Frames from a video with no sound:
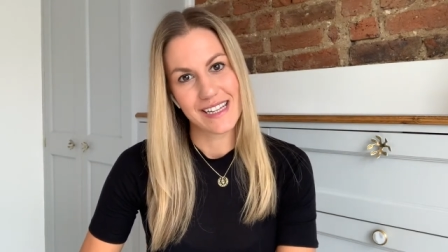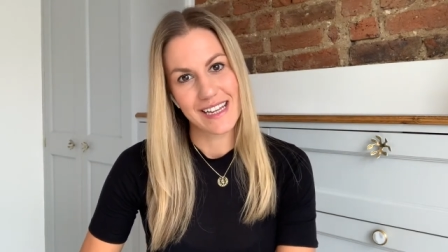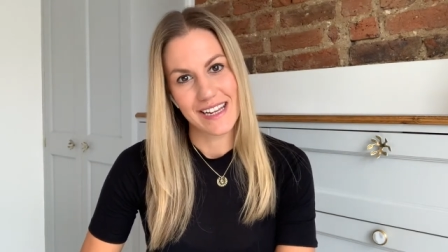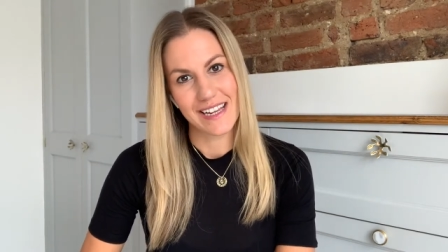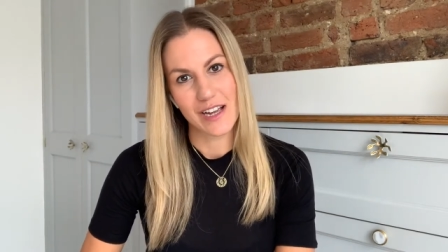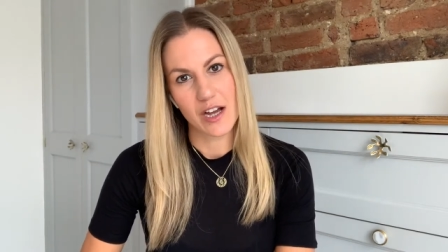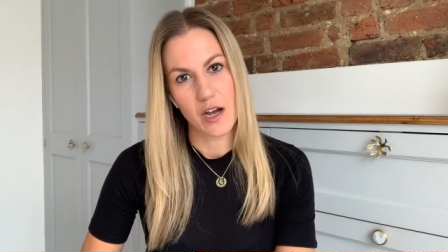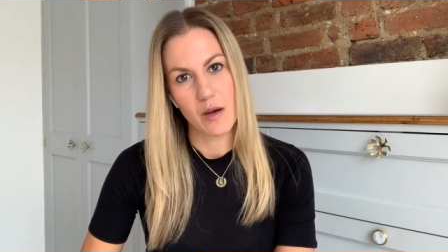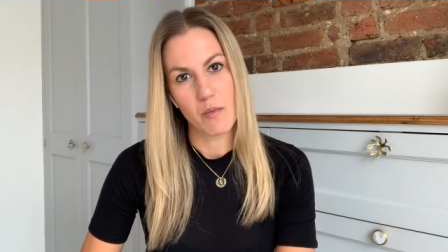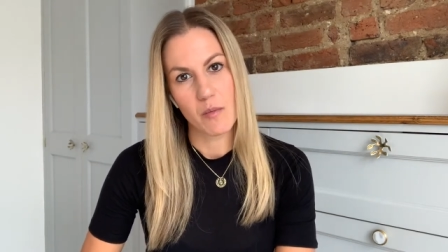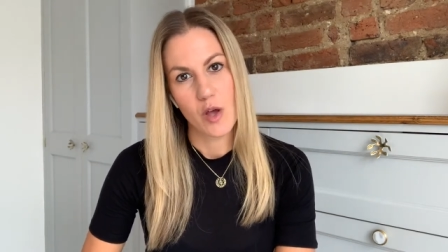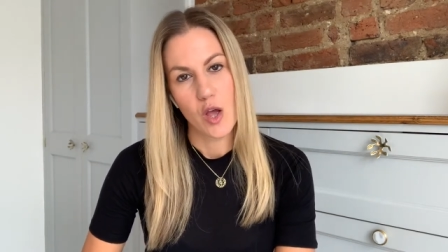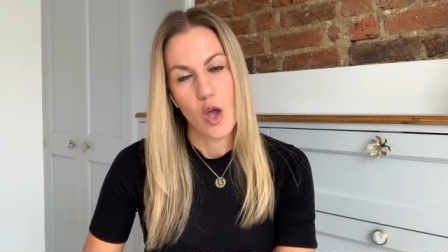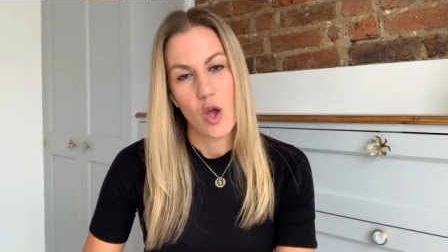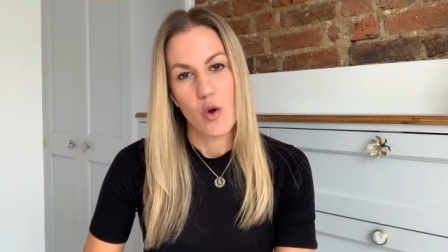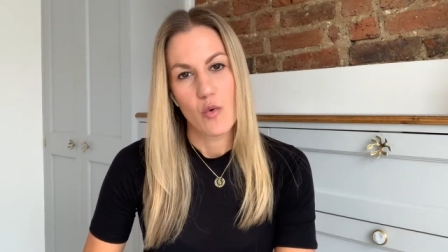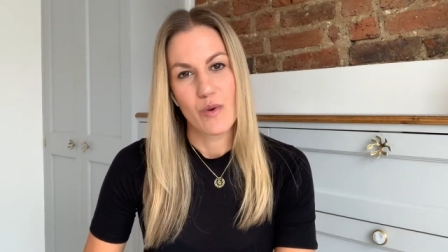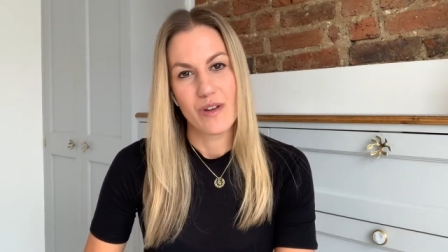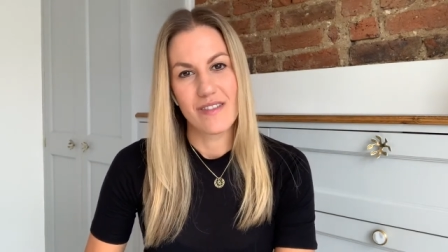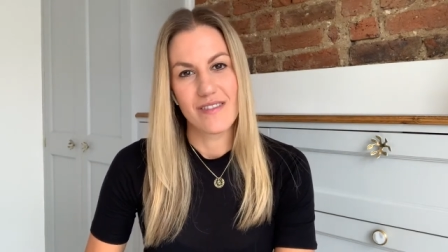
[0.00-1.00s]
income
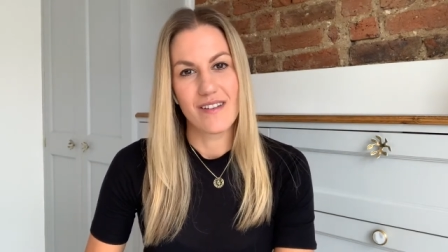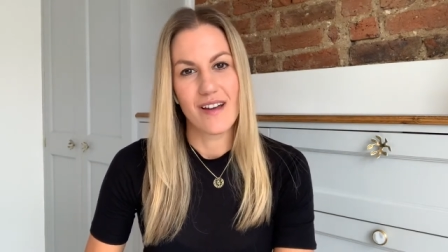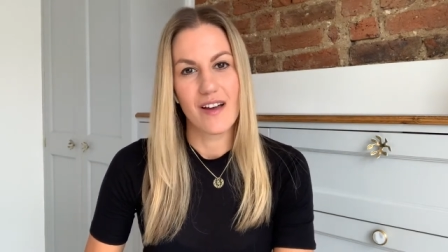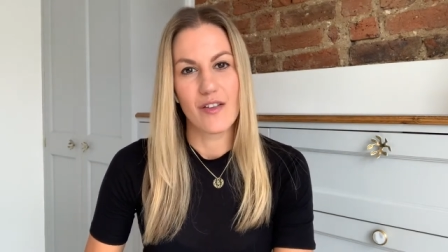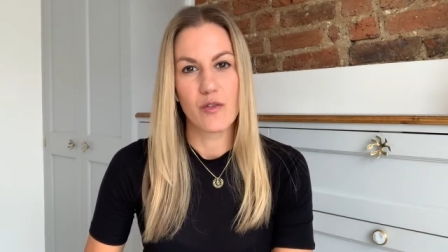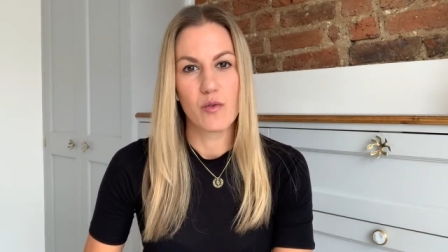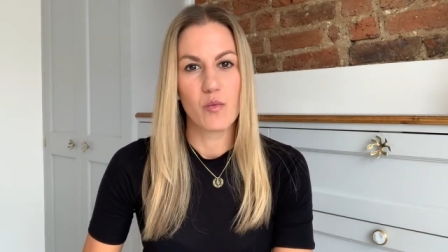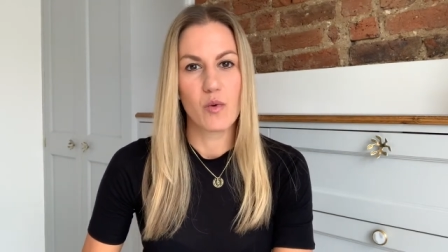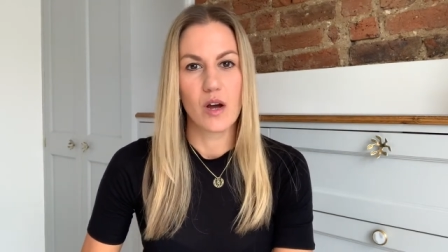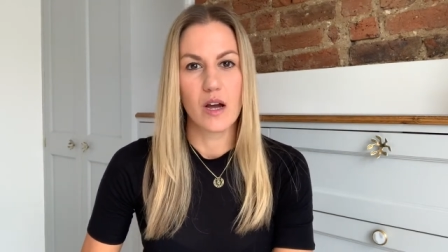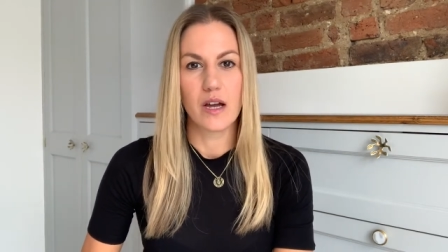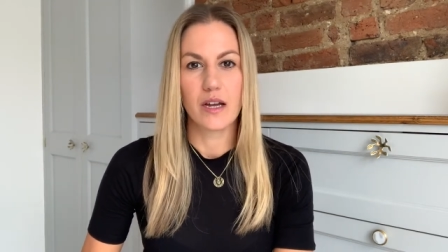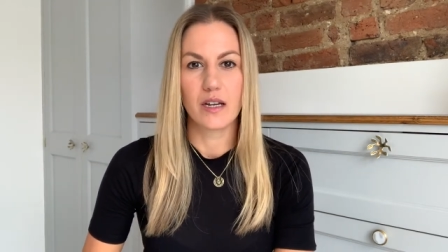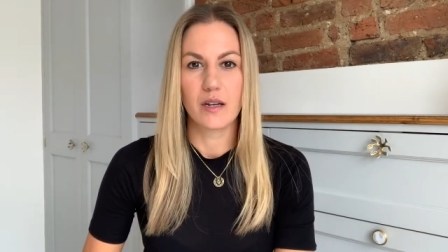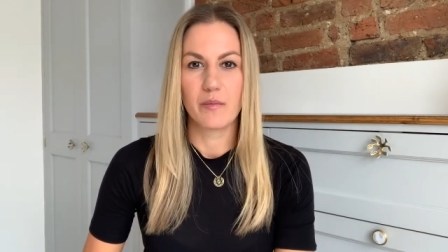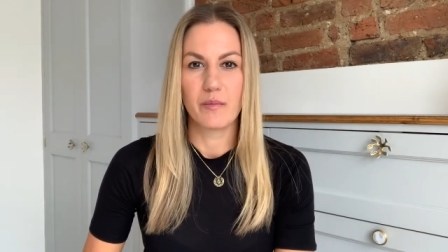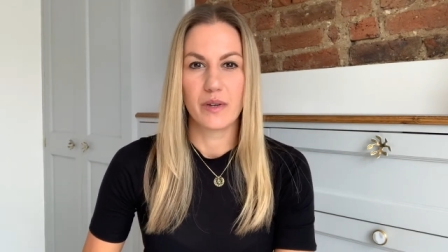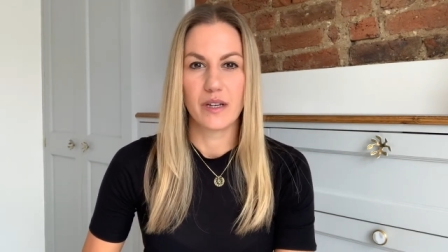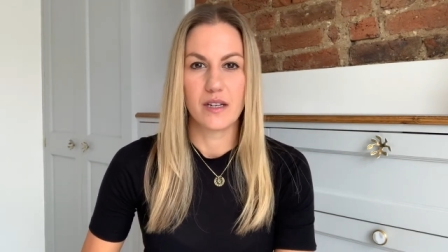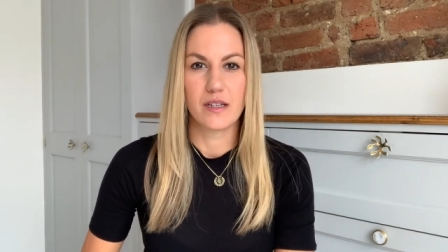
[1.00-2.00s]
with other work
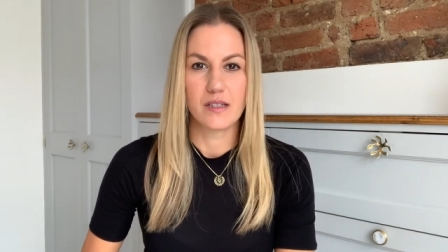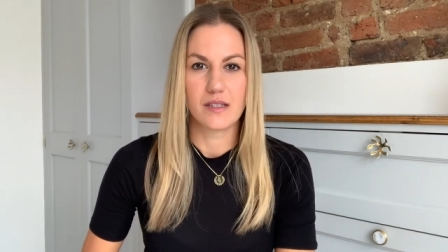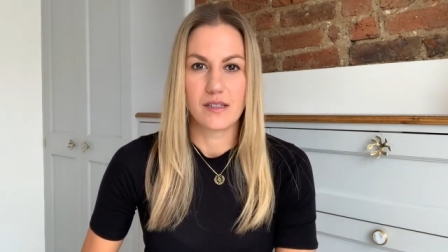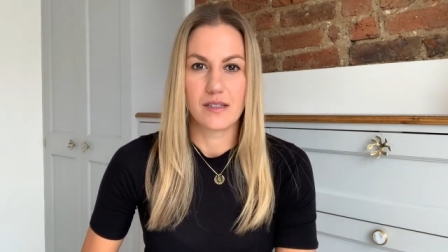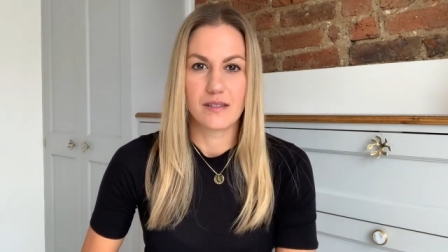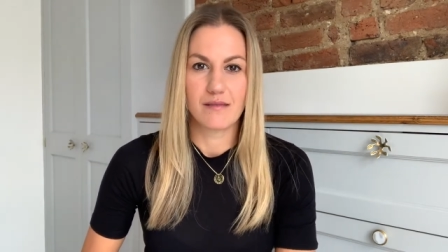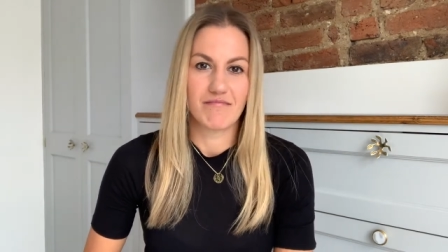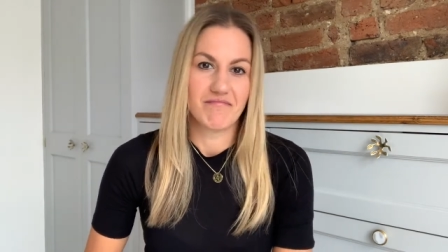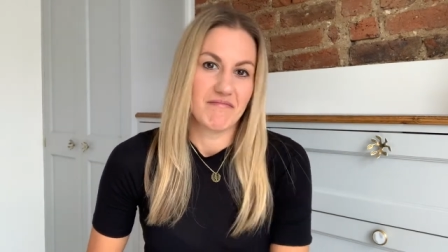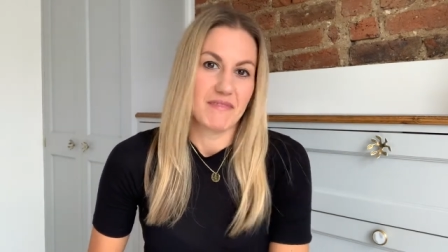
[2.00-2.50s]
because